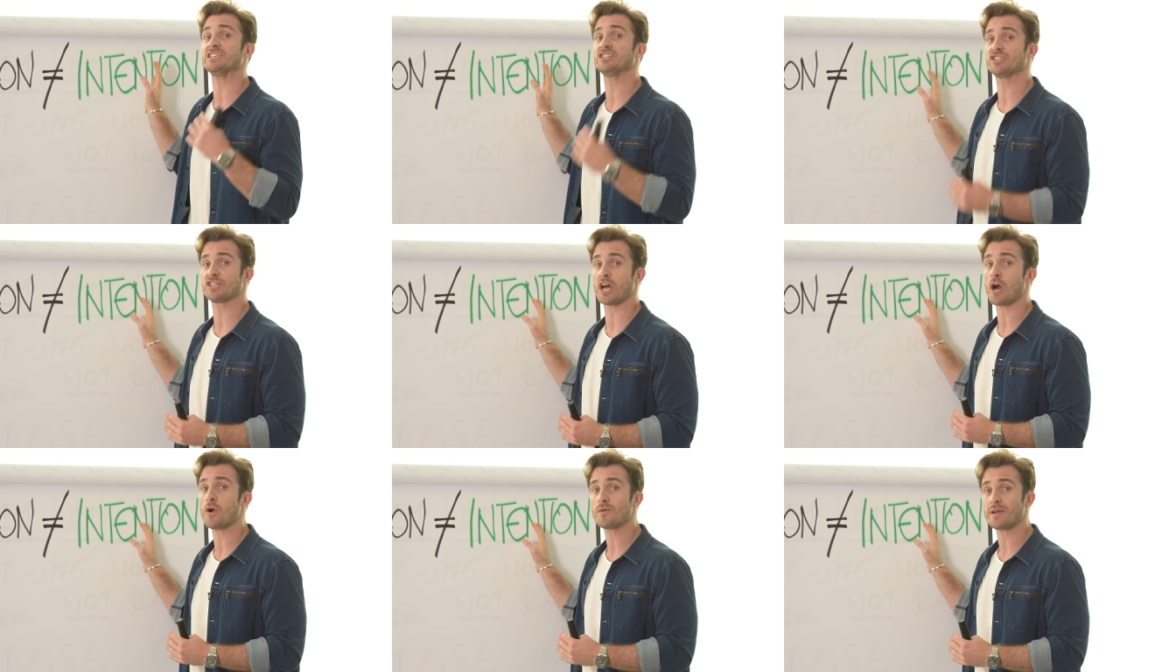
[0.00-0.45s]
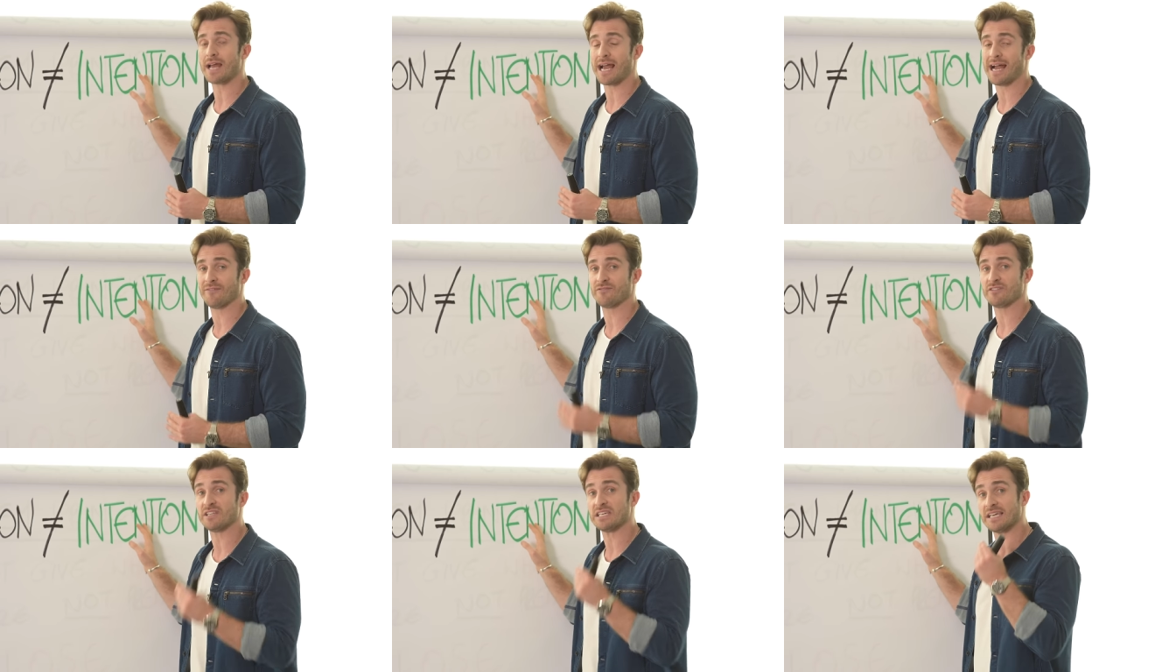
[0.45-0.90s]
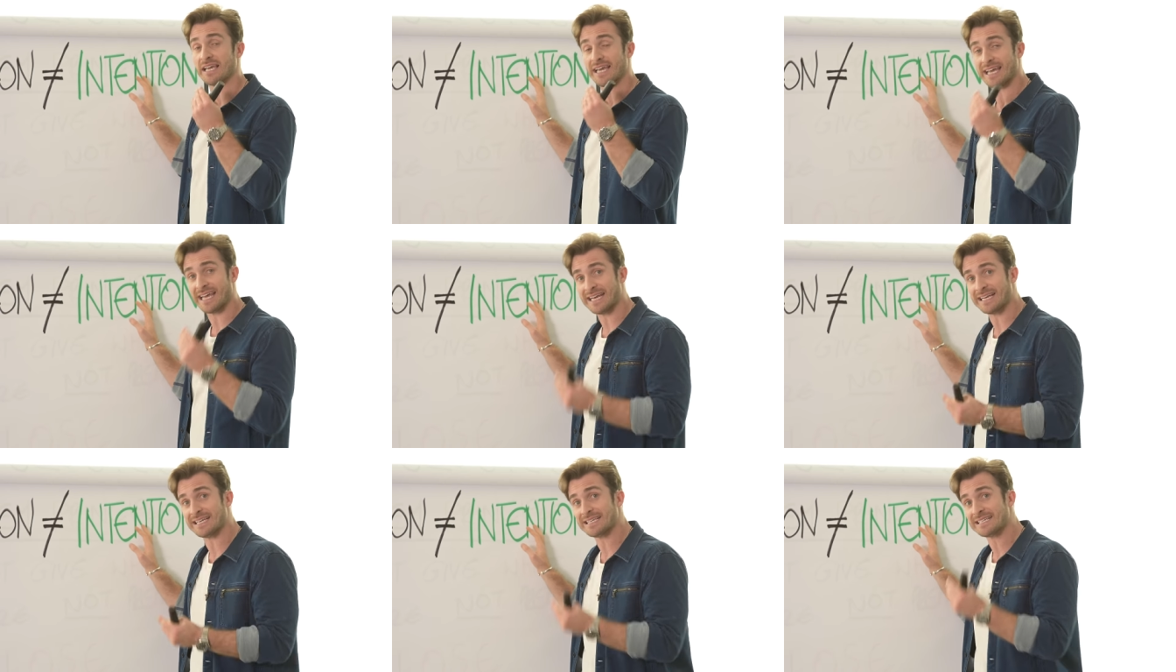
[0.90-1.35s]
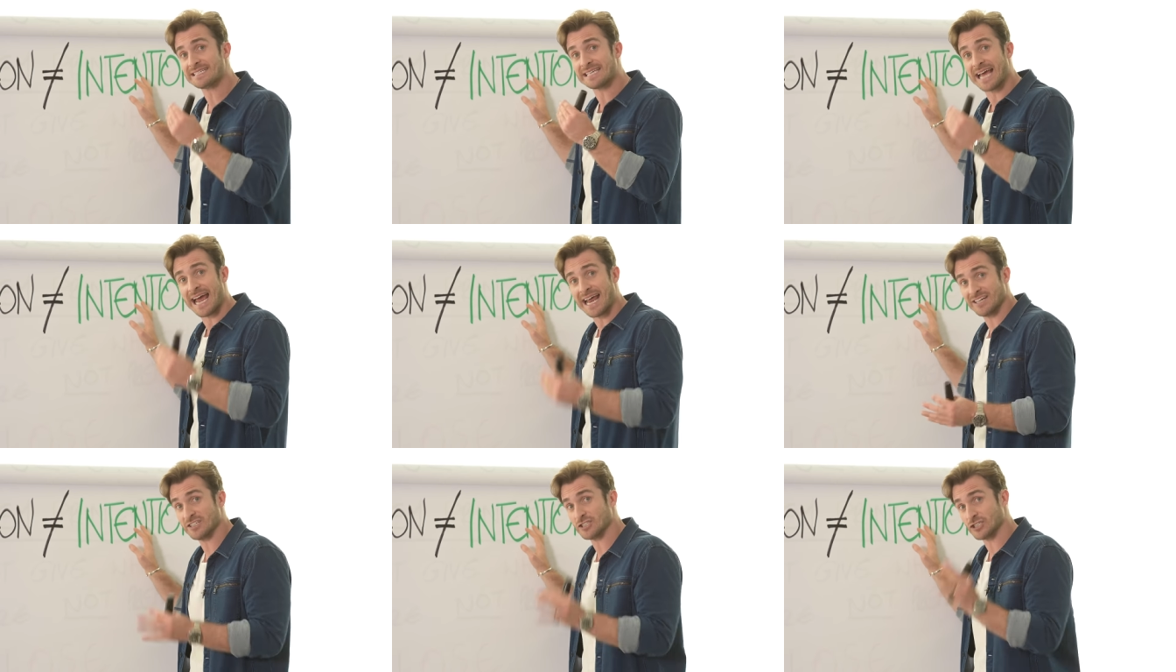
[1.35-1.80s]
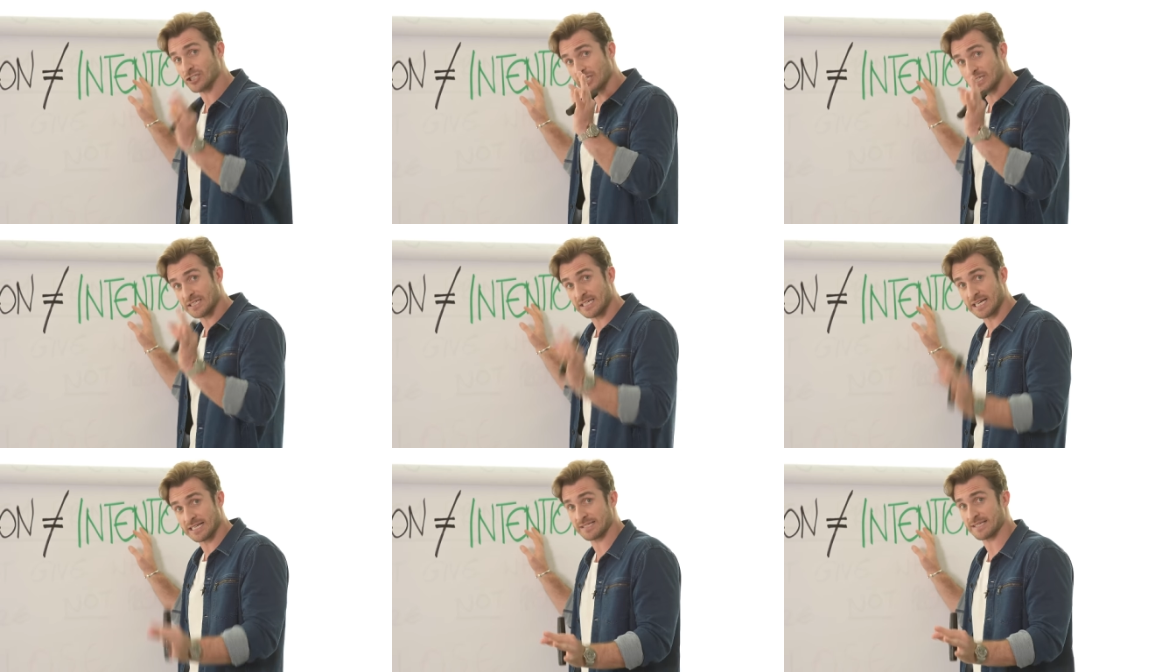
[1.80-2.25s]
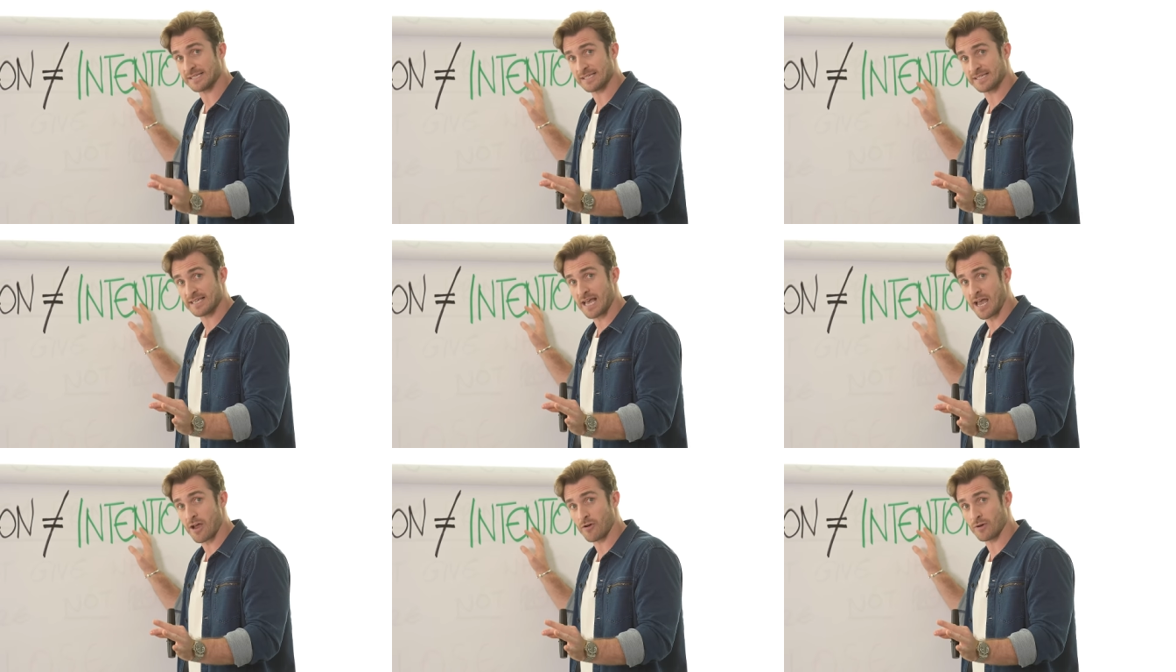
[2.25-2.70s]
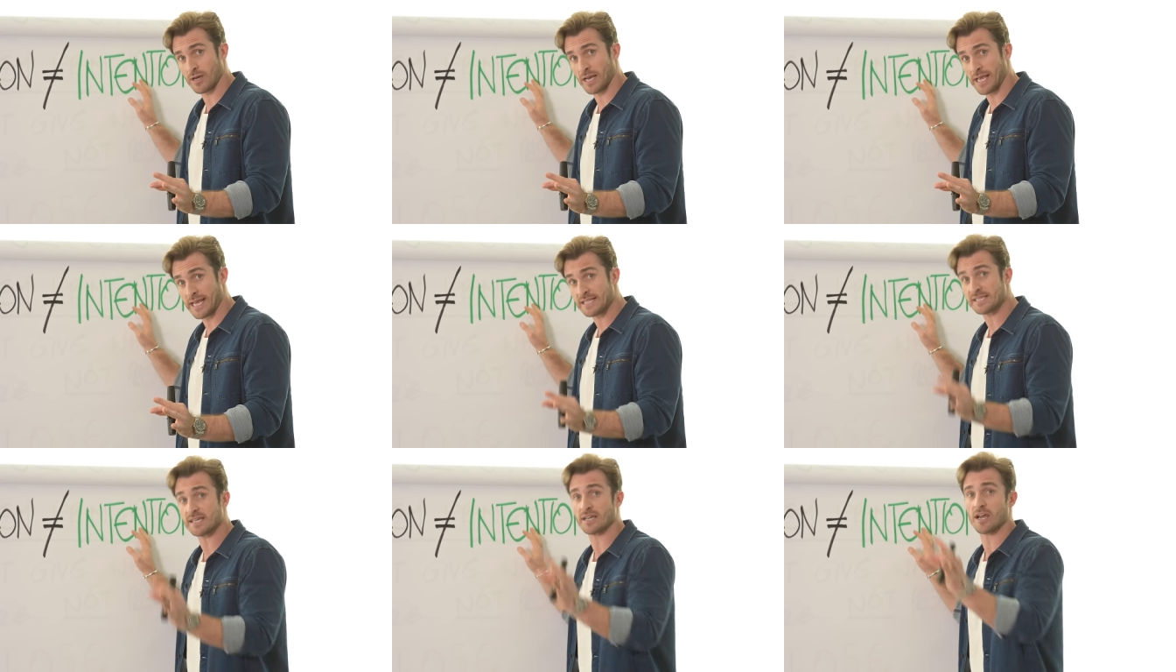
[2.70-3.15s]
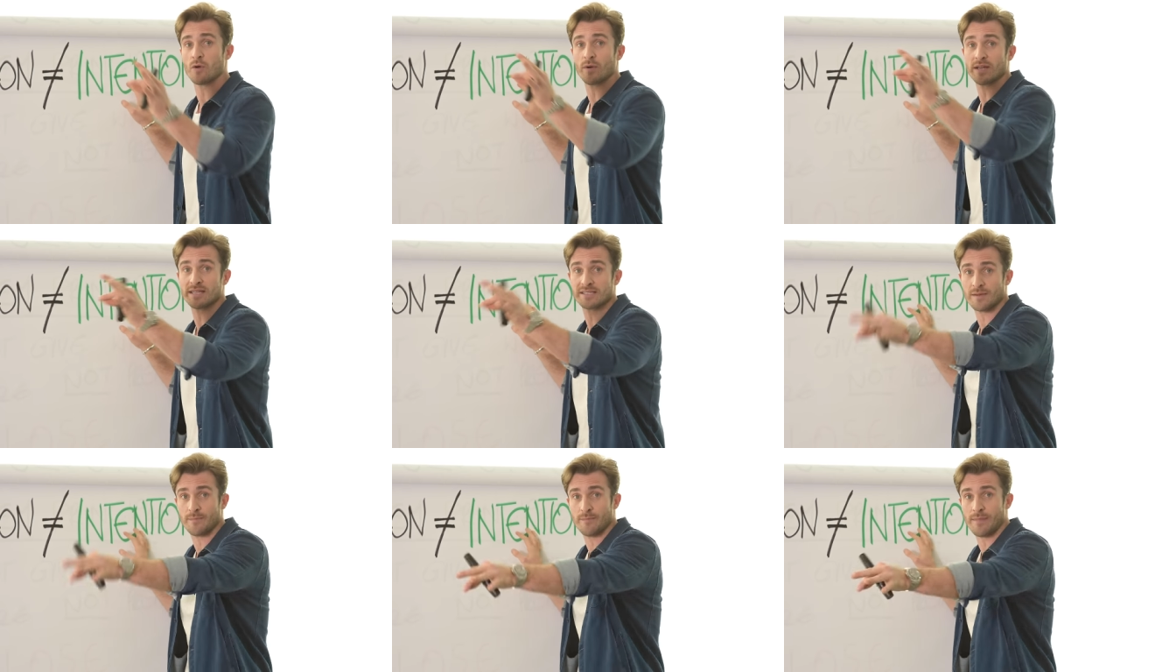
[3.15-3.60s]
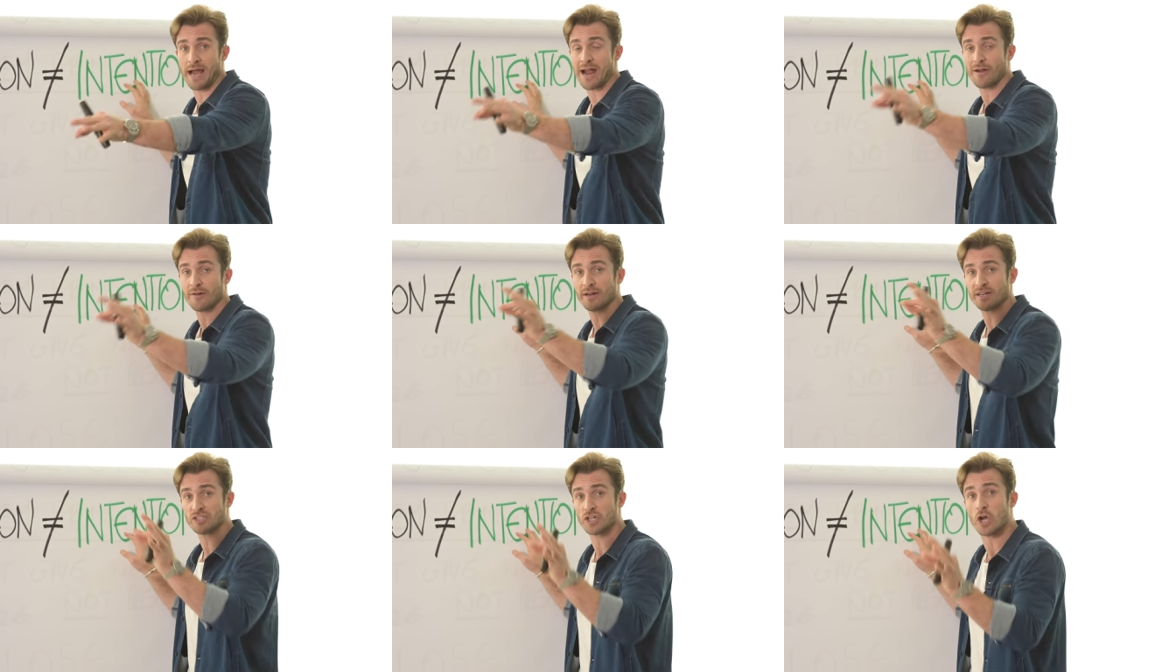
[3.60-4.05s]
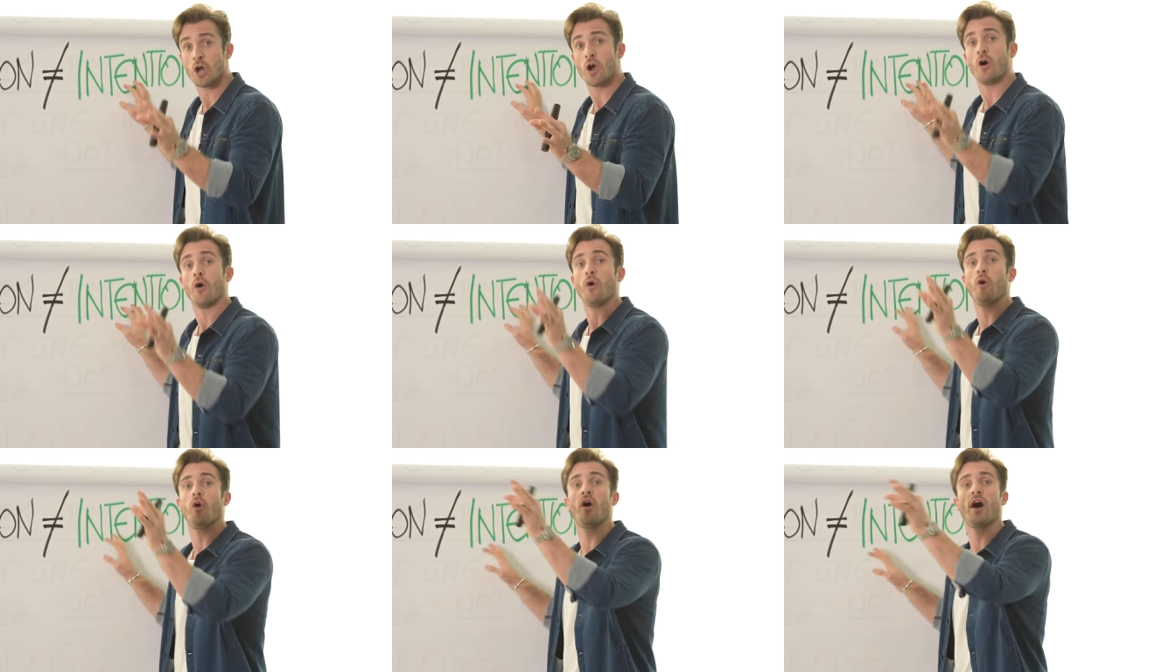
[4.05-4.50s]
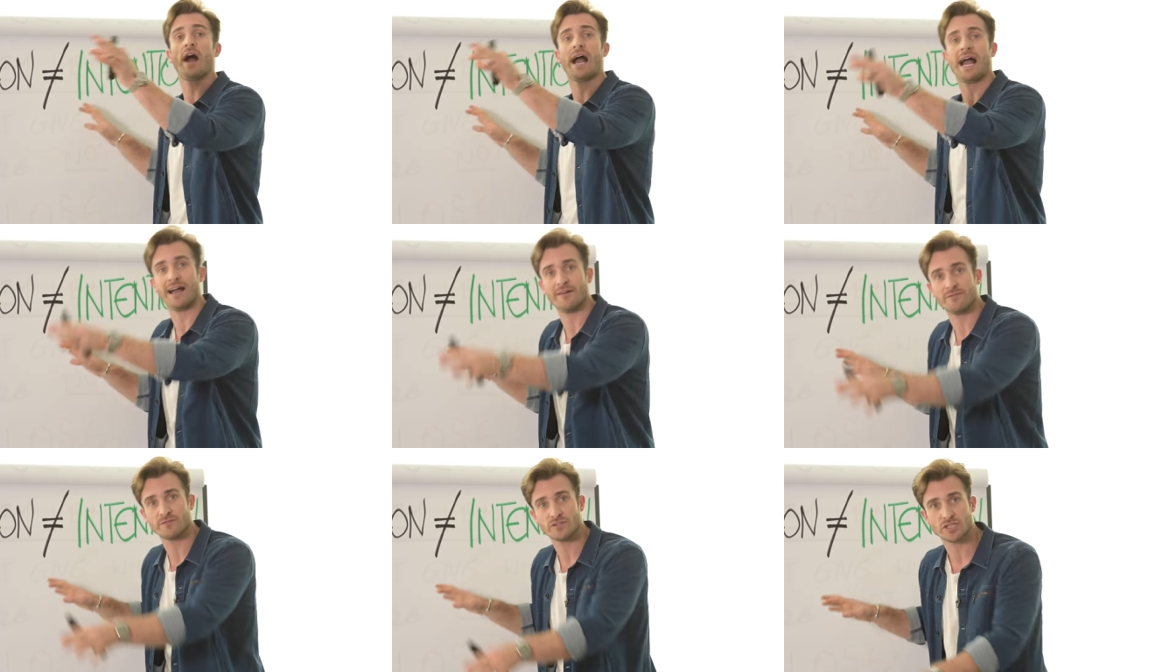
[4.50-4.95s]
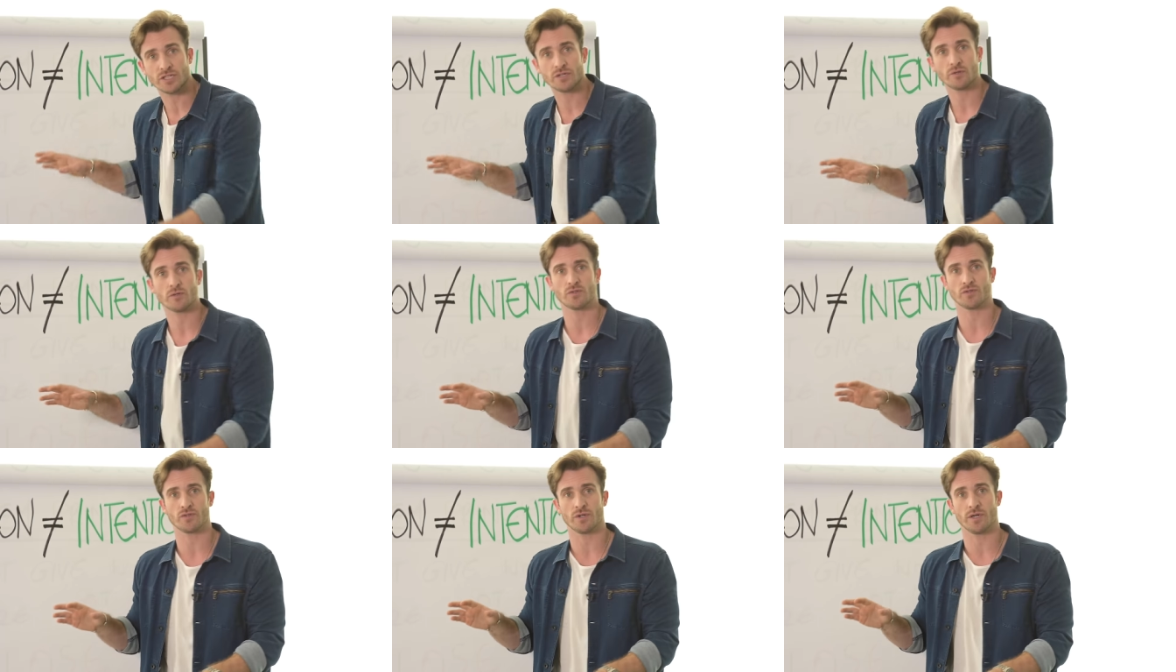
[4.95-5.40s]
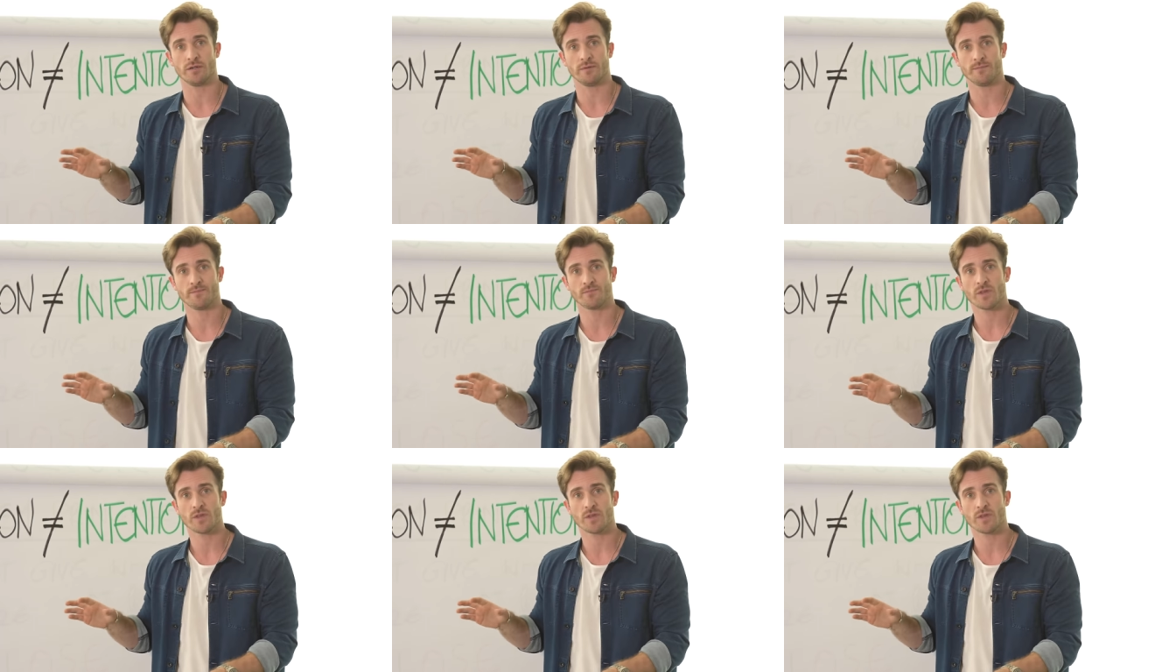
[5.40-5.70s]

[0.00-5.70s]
don't have the intention necessarily to go into marriage or have children.